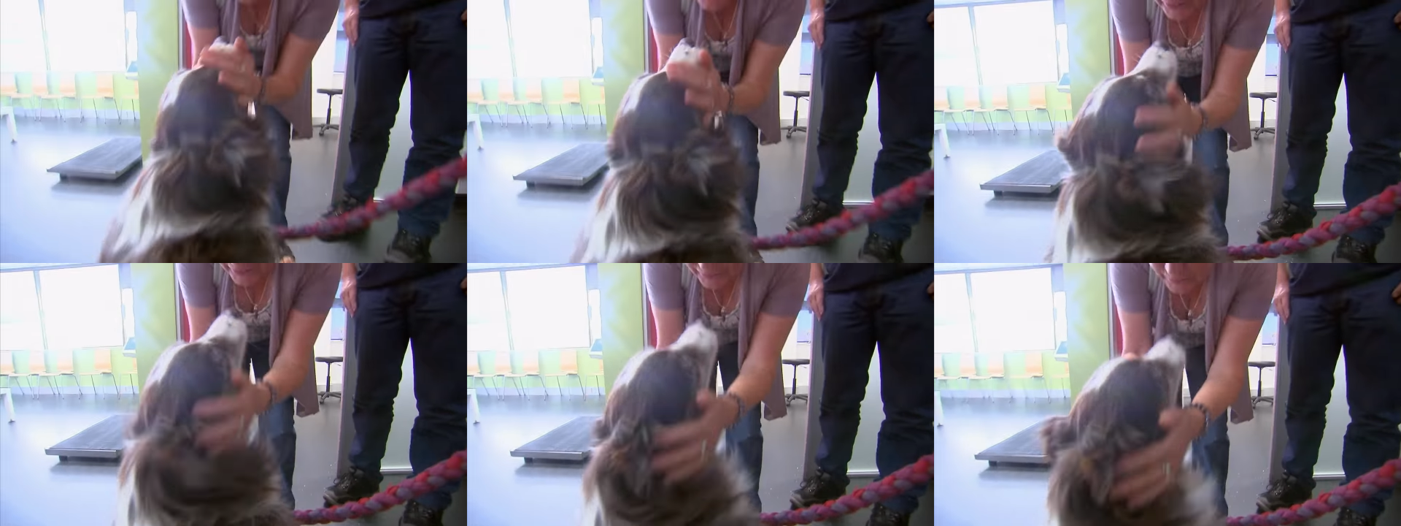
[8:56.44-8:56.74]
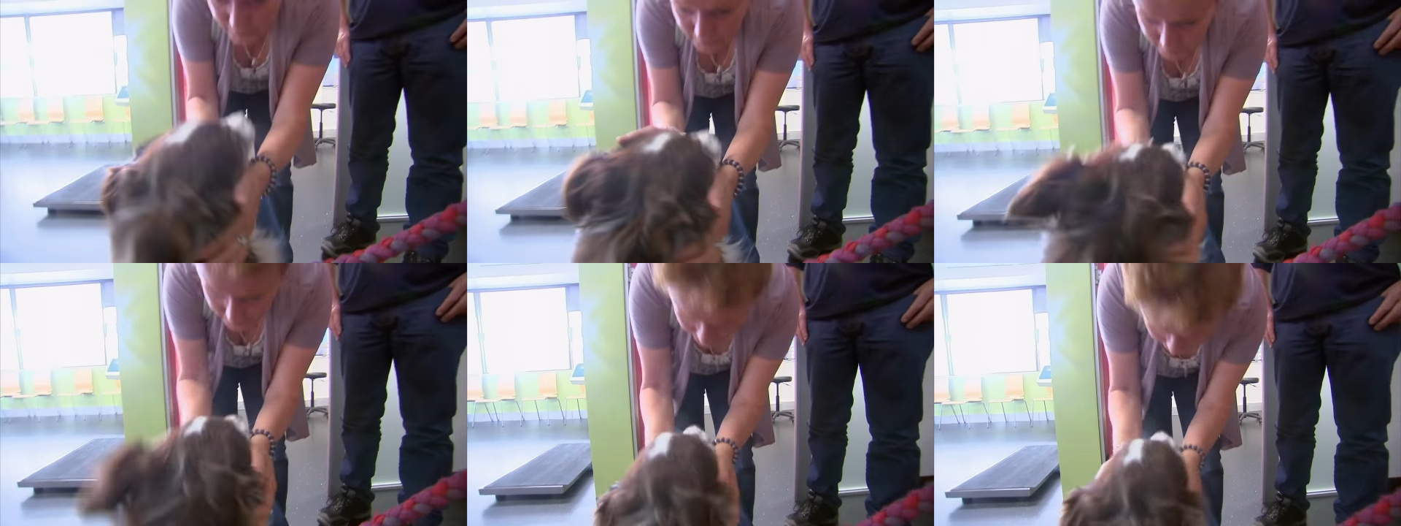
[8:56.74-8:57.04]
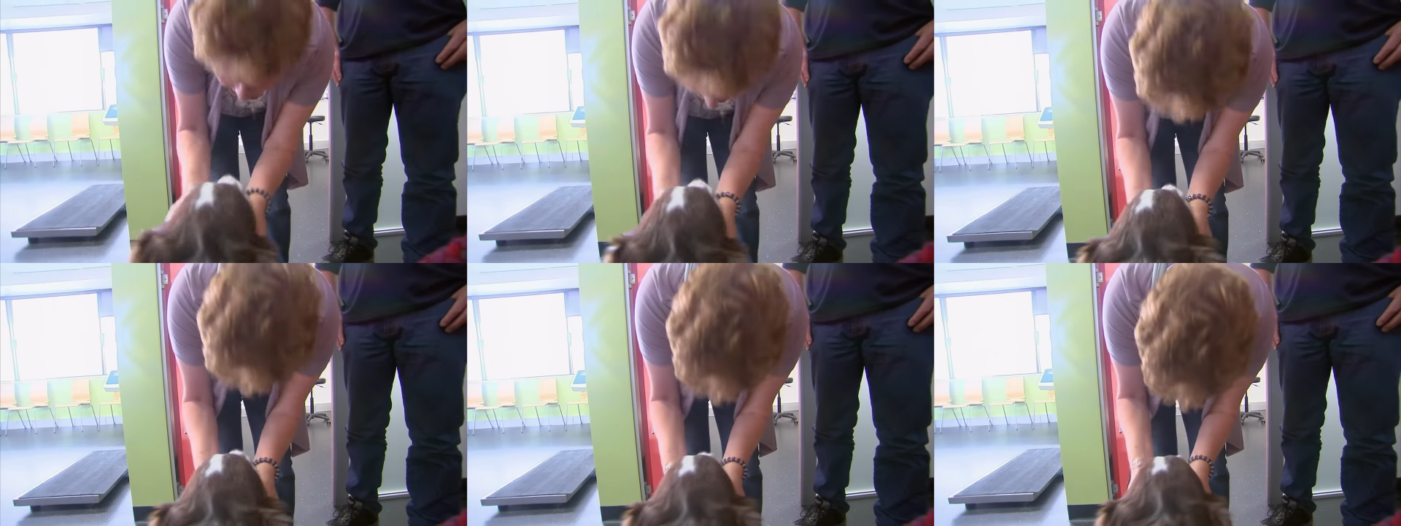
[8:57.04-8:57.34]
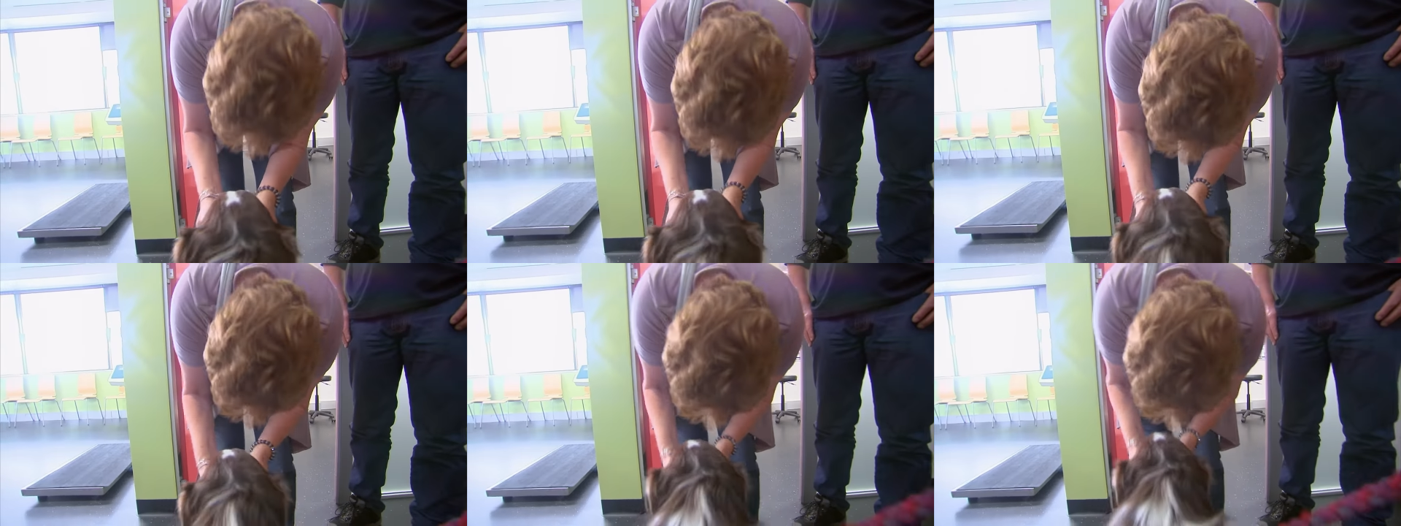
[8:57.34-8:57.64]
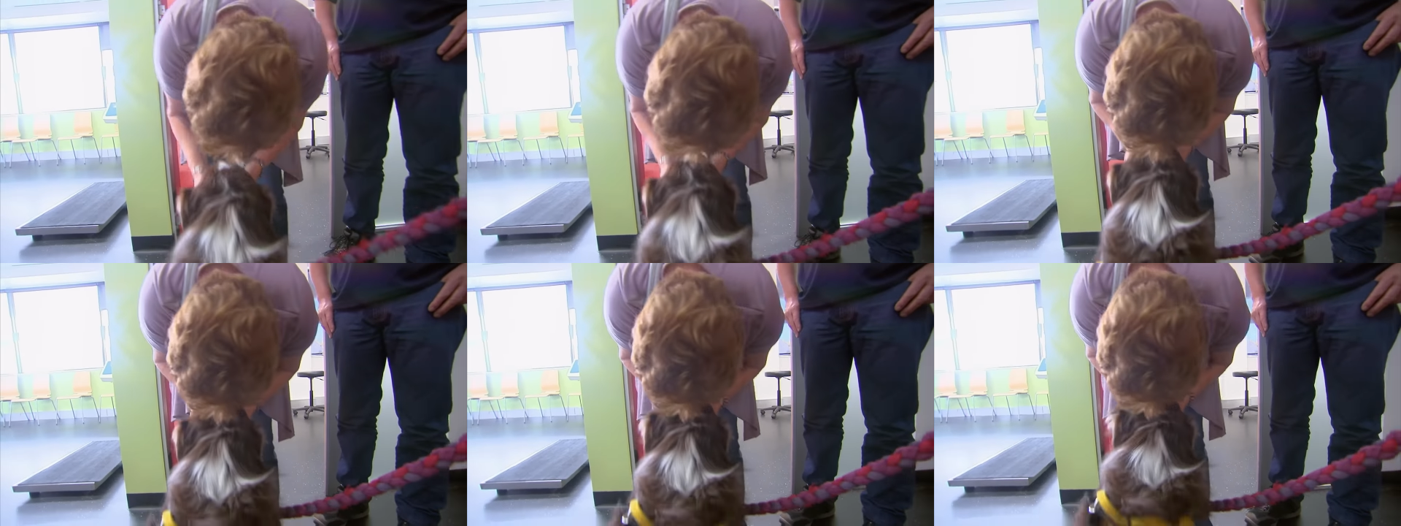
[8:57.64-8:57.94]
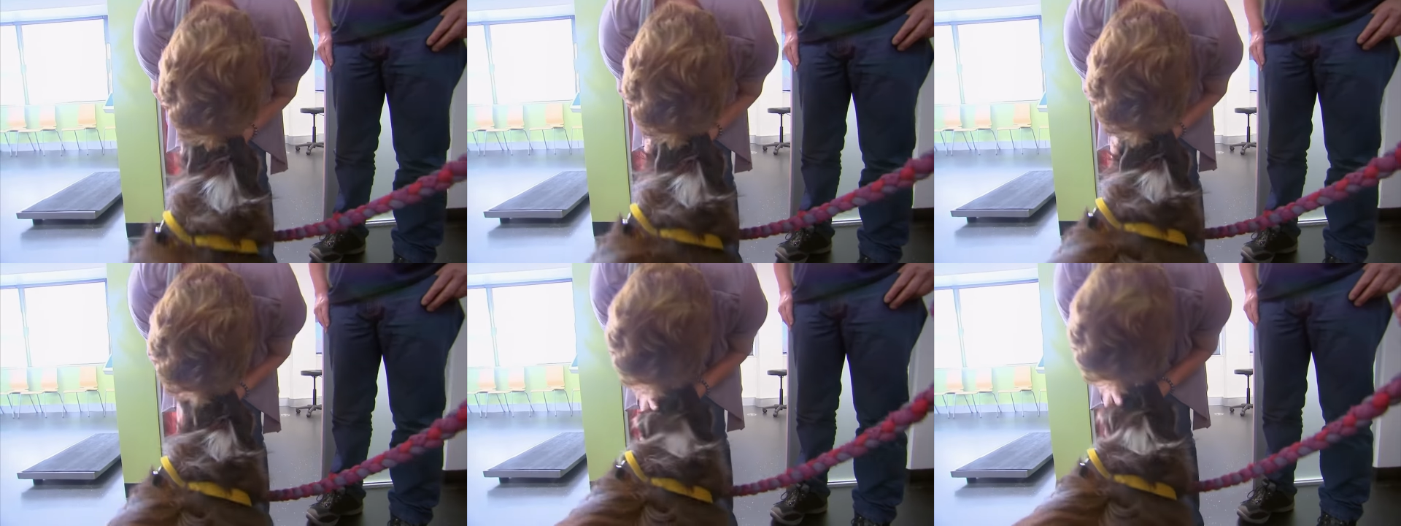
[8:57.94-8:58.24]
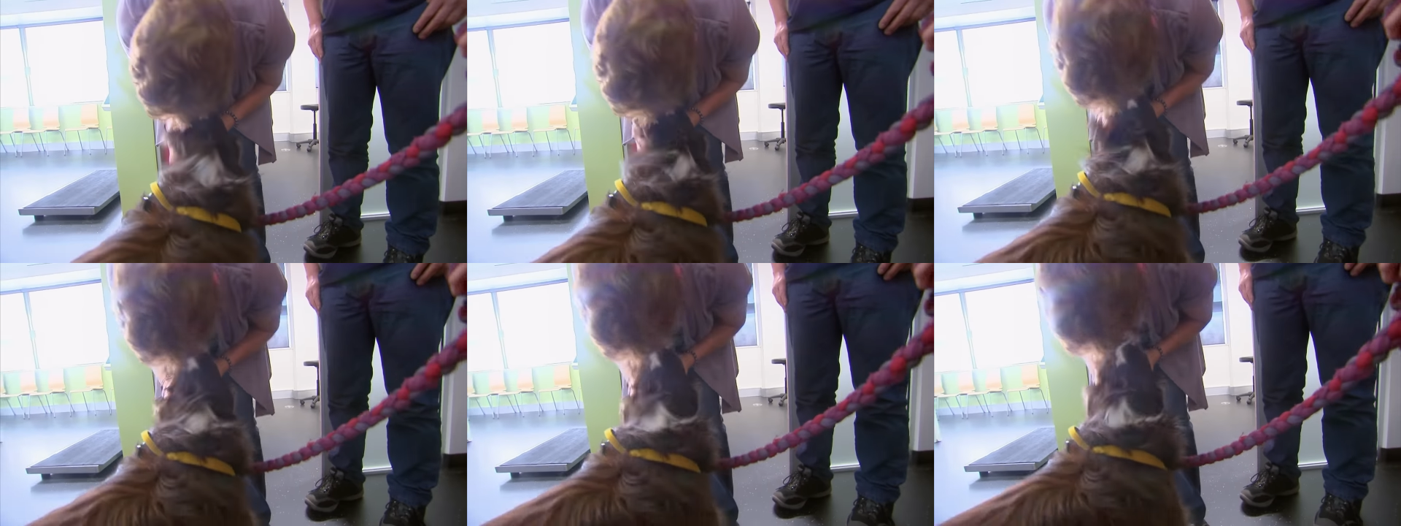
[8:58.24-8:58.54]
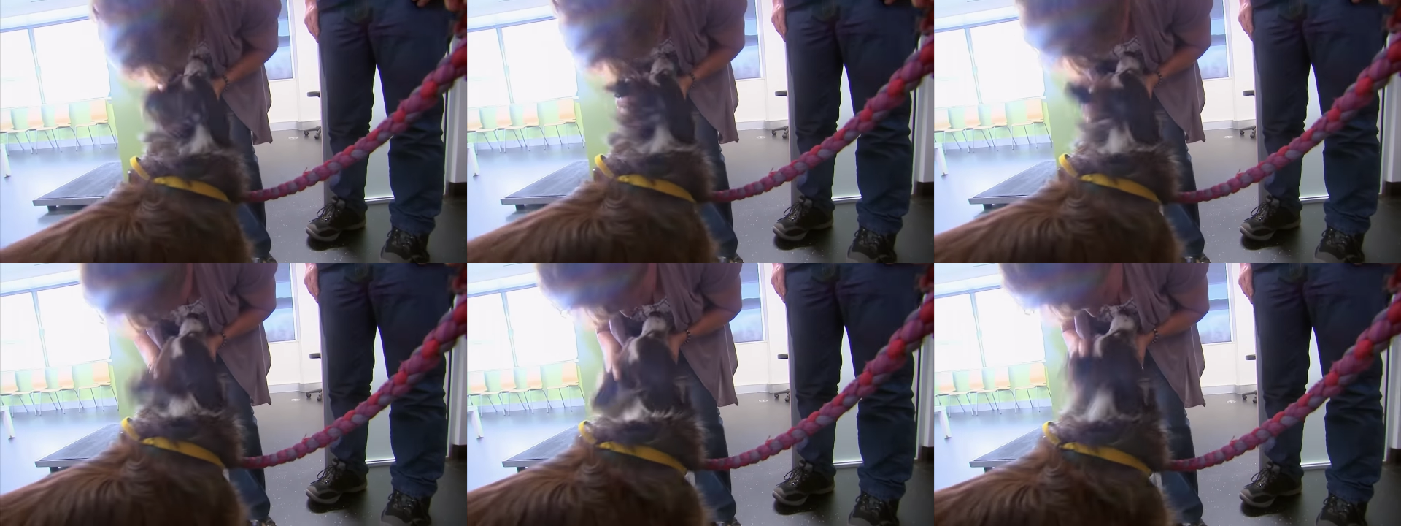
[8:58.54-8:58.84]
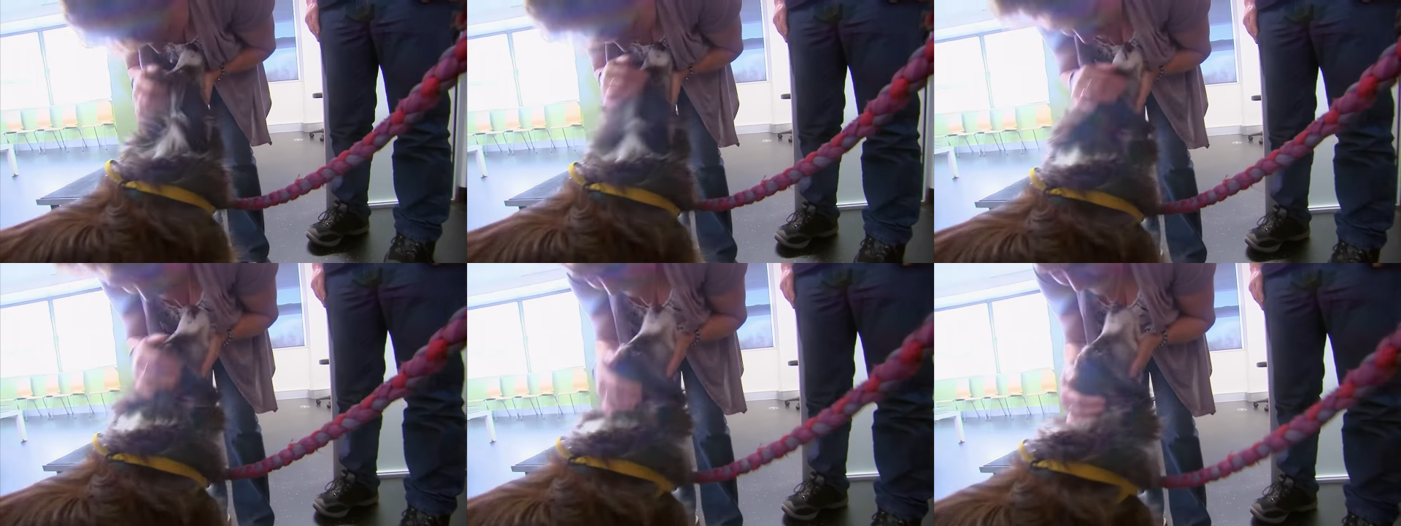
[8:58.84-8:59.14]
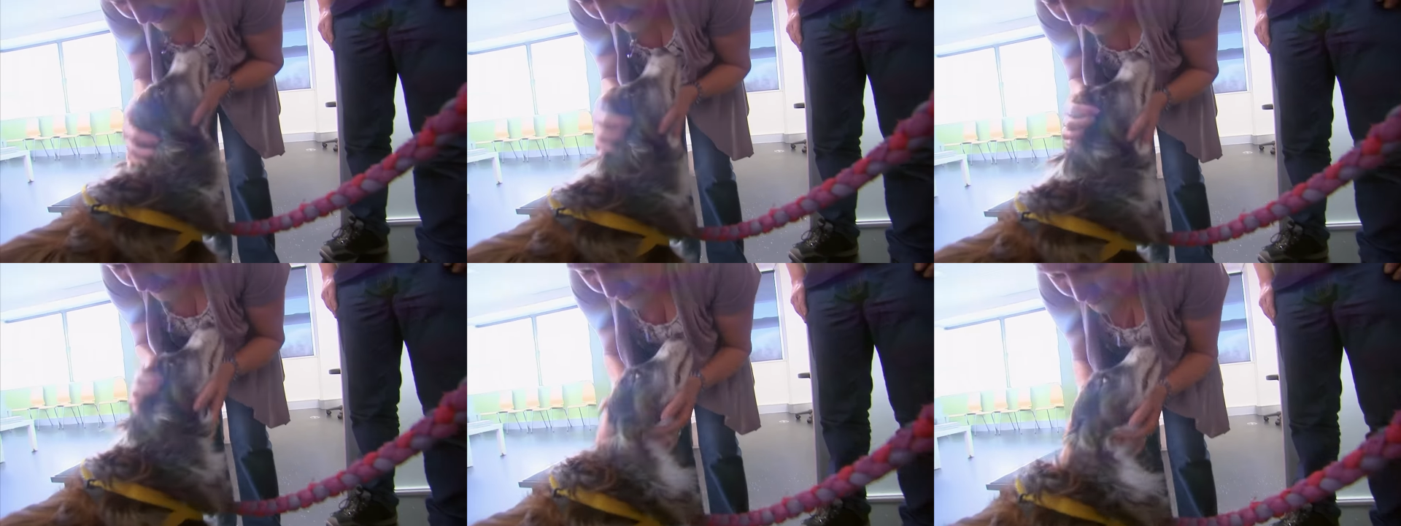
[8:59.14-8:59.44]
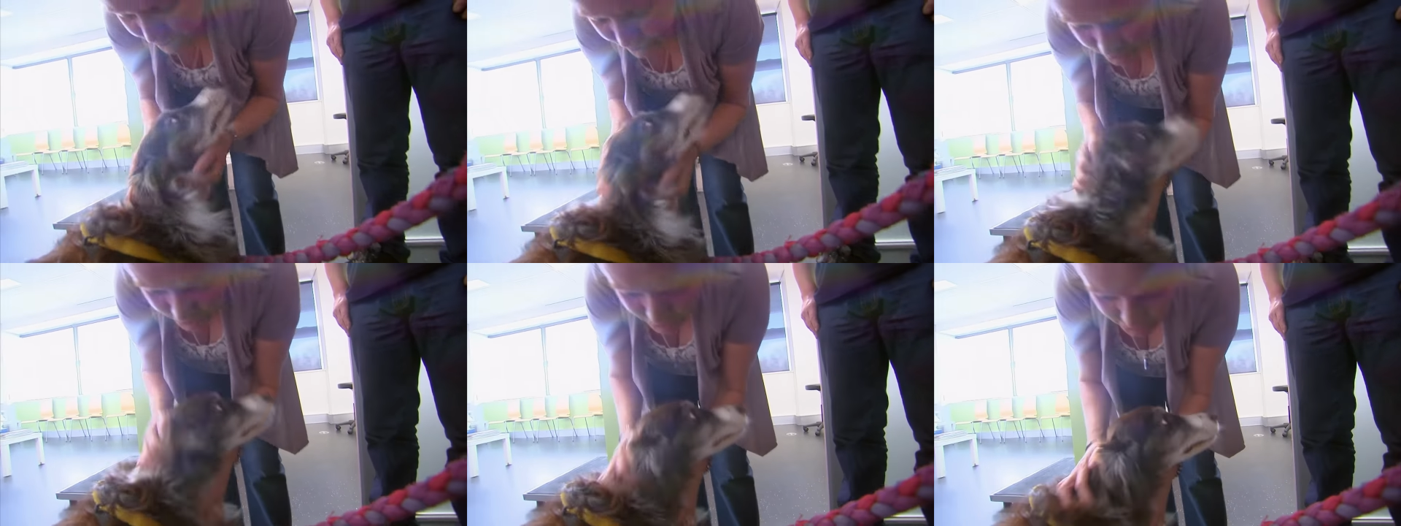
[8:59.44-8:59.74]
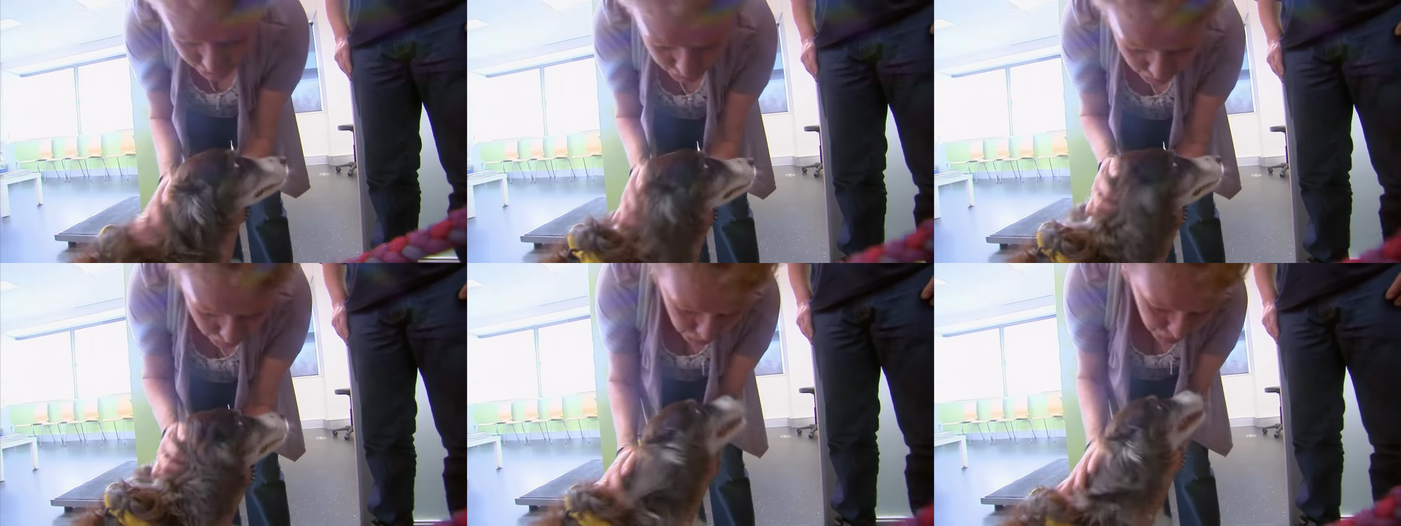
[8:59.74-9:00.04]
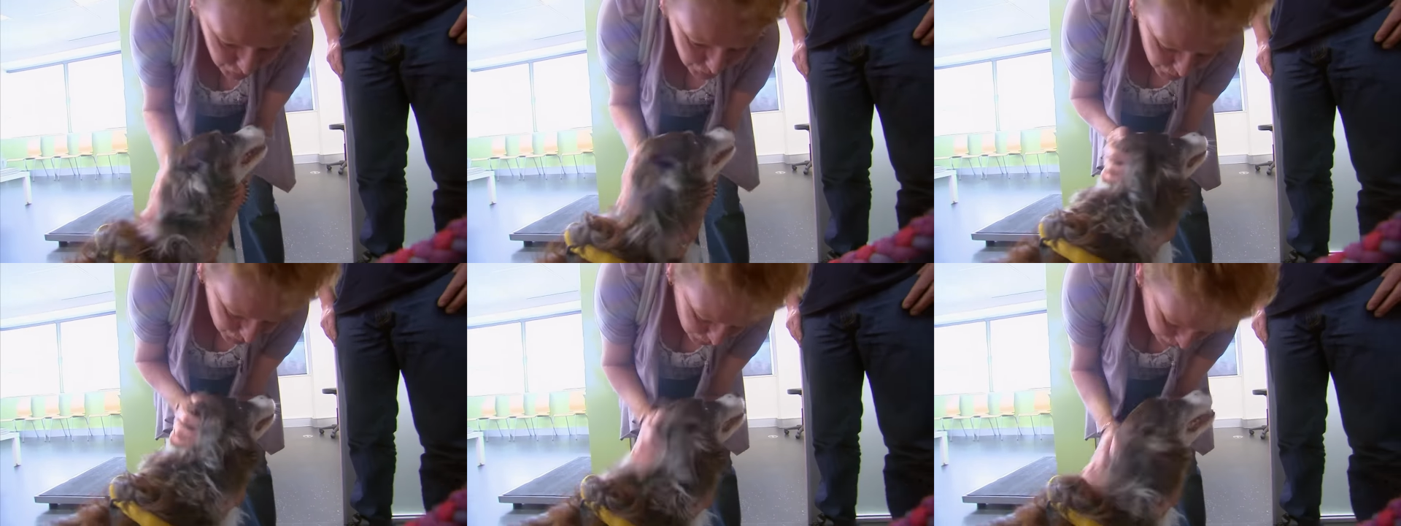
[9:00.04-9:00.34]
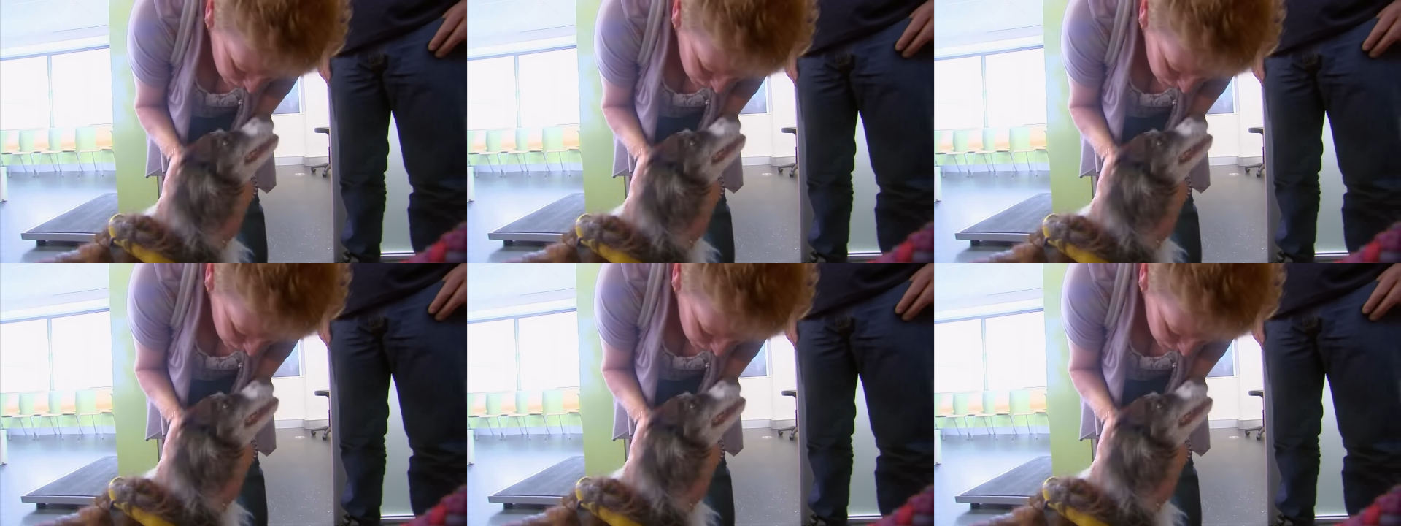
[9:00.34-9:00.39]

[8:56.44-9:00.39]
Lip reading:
Nobody's mouth can be seen.